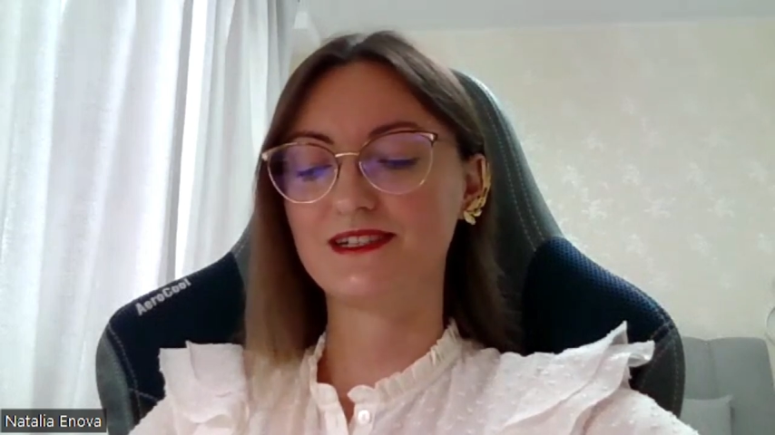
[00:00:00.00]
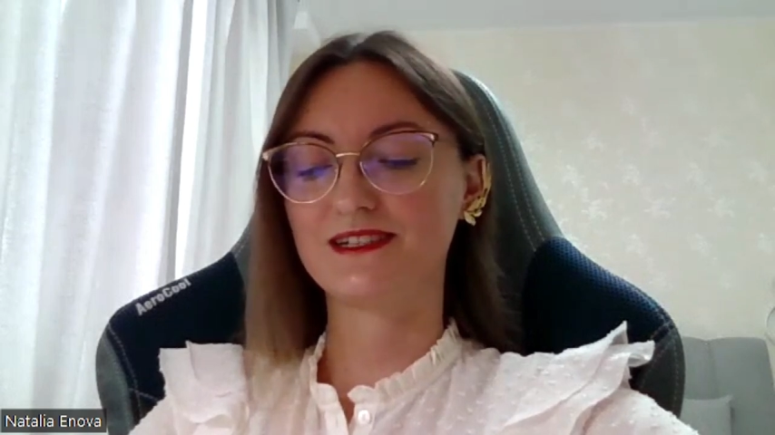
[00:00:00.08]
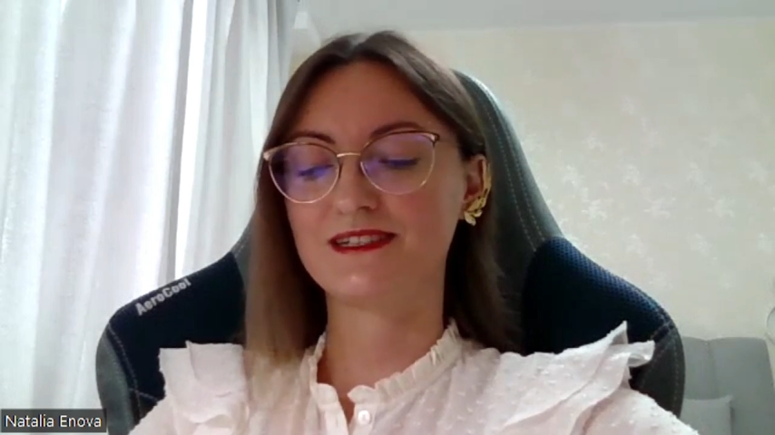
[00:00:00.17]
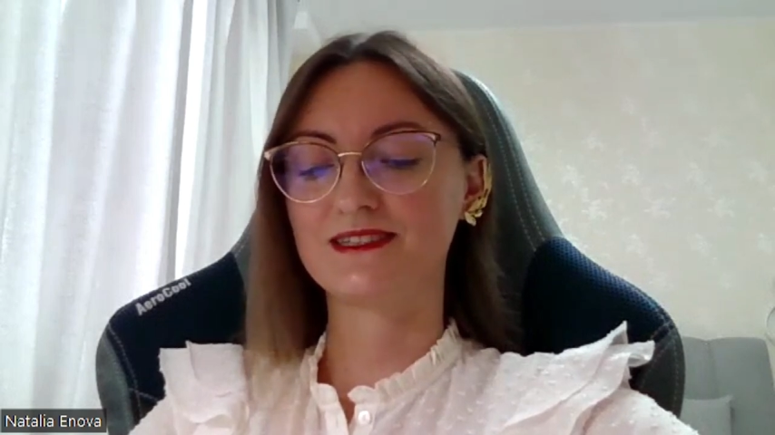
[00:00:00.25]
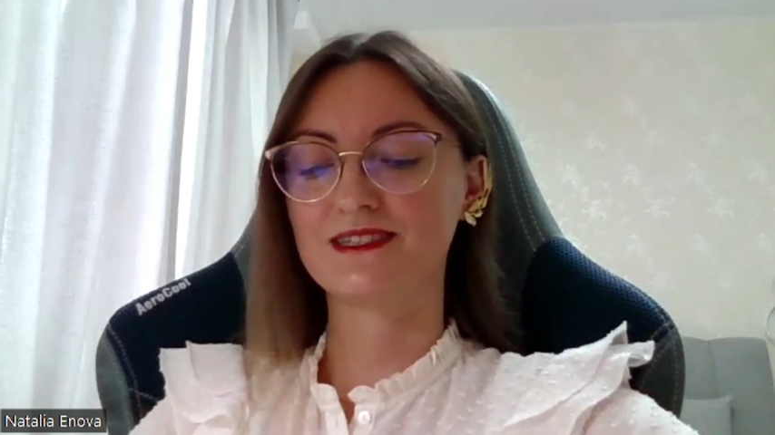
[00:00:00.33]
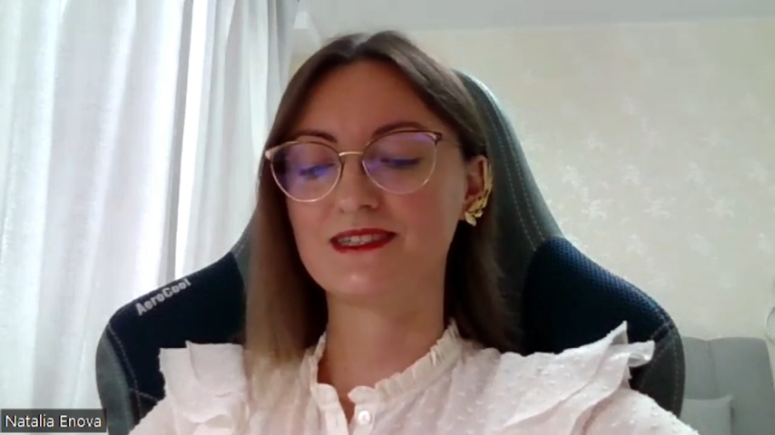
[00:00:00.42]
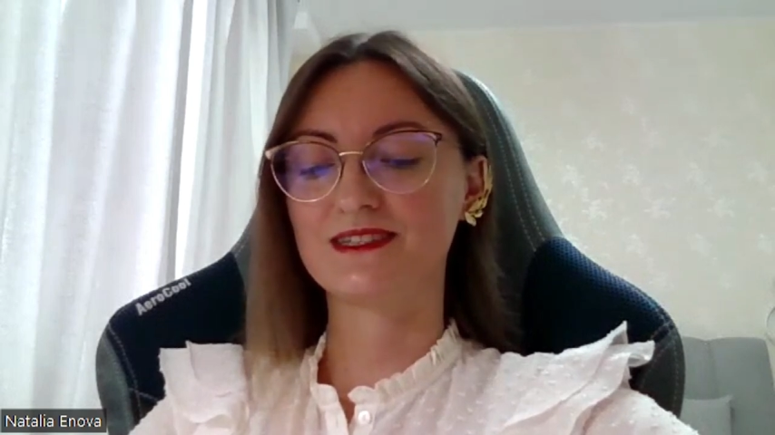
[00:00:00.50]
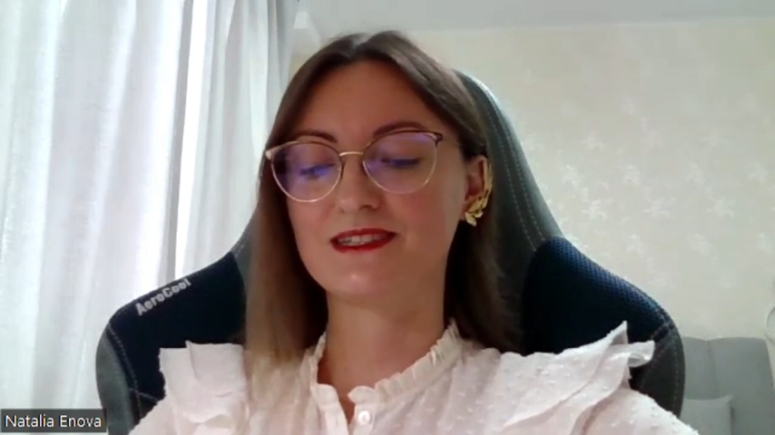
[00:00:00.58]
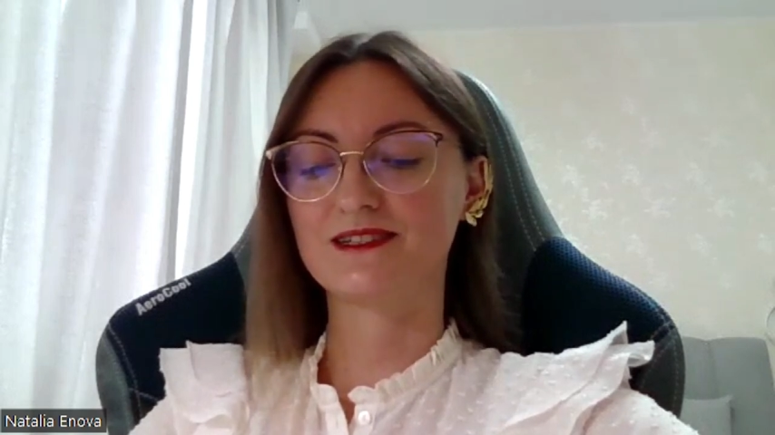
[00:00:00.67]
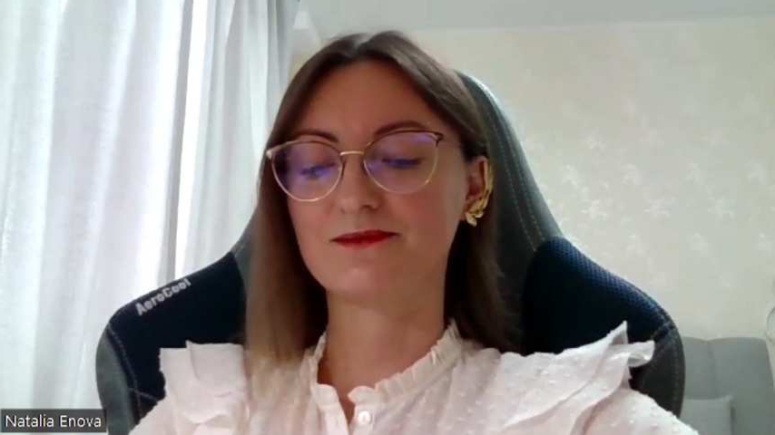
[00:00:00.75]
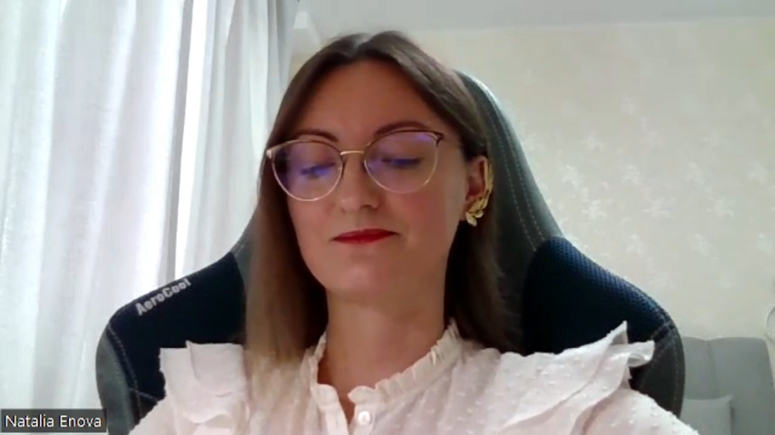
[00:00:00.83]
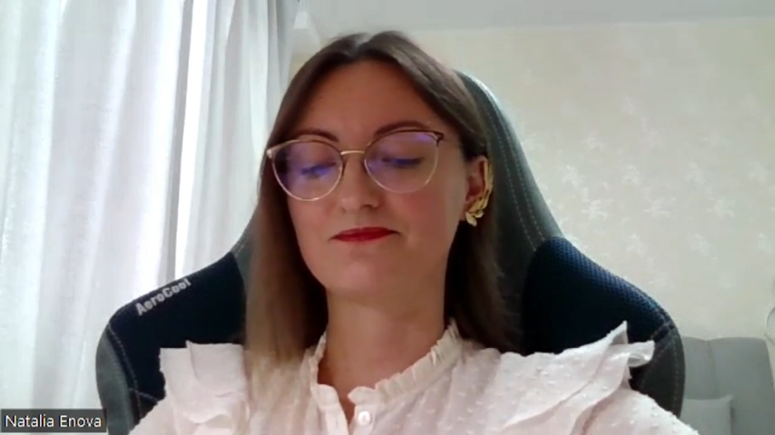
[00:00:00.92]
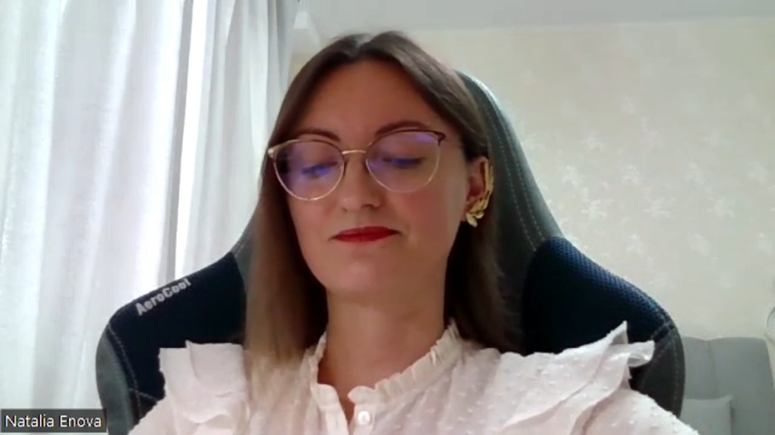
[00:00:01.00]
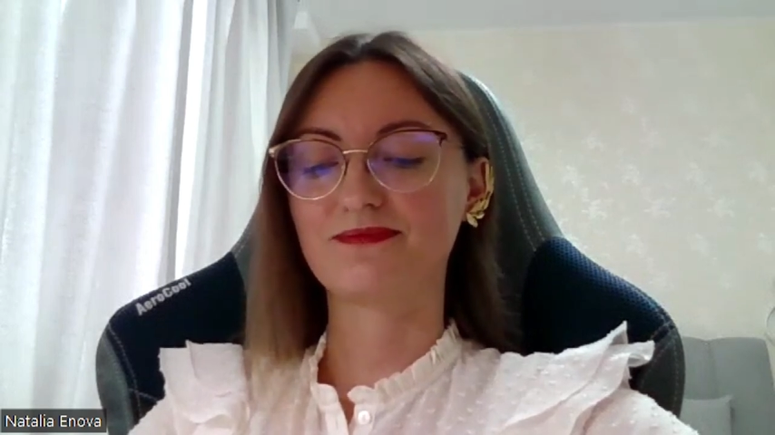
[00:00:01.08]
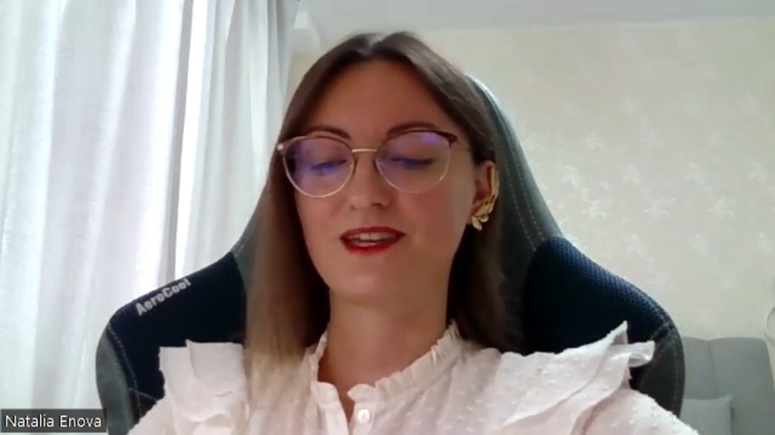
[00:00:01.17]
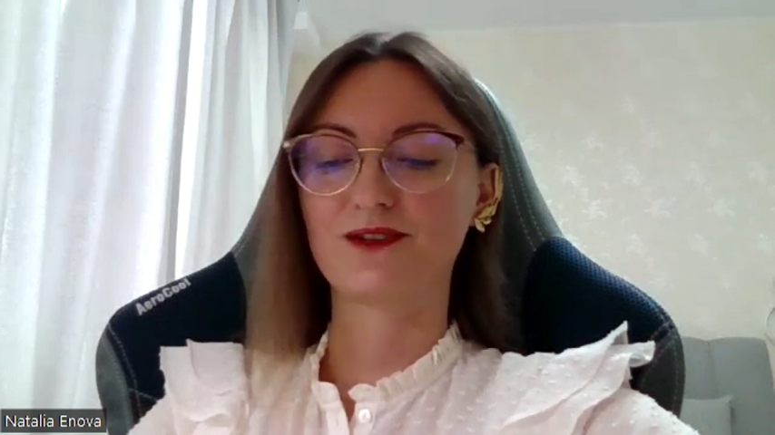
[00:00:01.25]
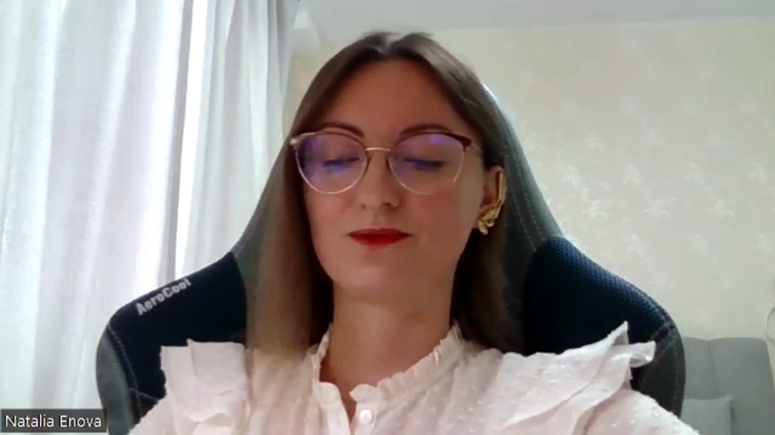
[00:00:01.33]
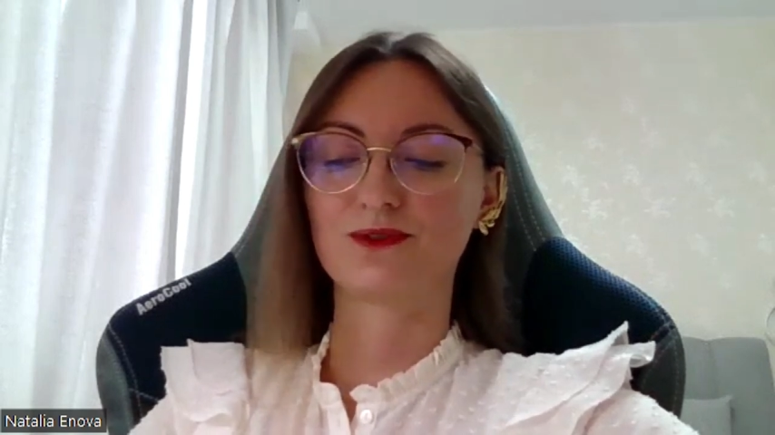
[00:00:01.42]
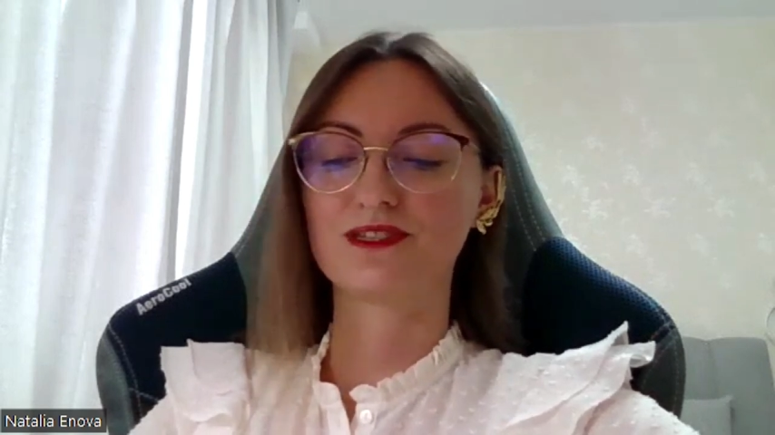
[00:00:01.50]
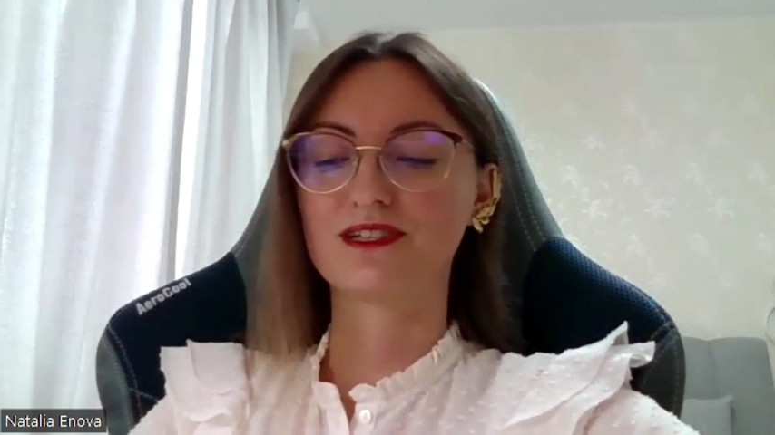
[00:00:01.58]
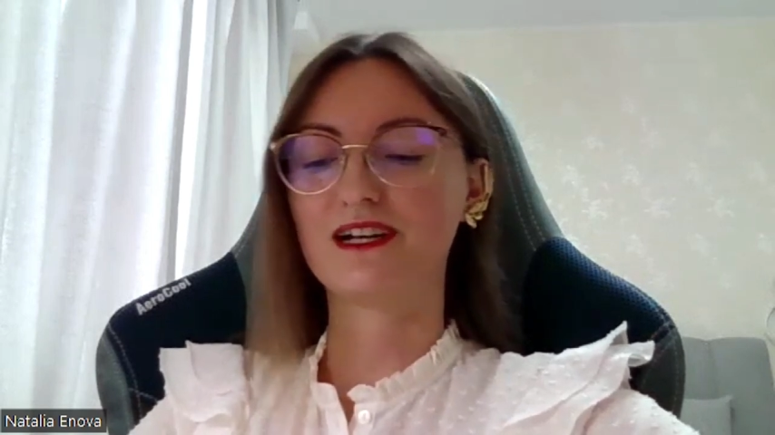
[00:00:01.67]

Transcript: and what